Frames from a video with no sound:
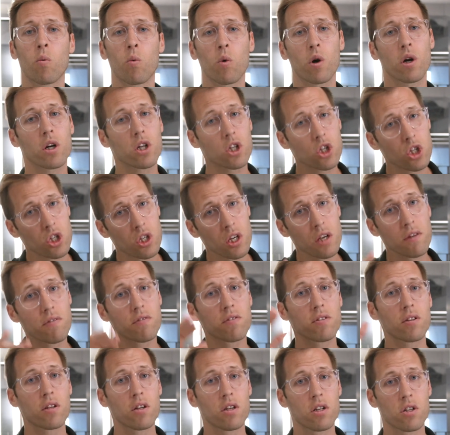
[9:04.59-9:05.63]
work
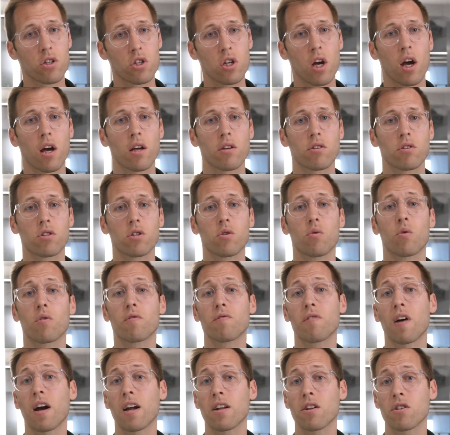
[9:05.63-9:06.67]
shifts and adjusts, you will
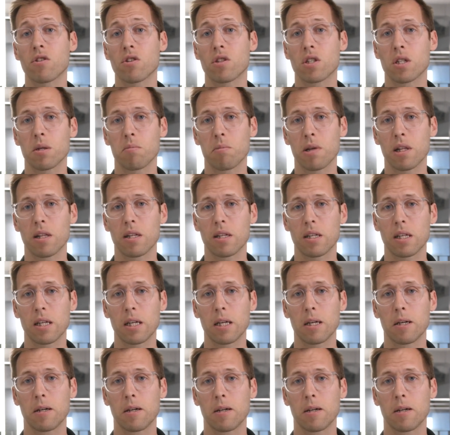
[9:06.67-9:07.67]
find your stability.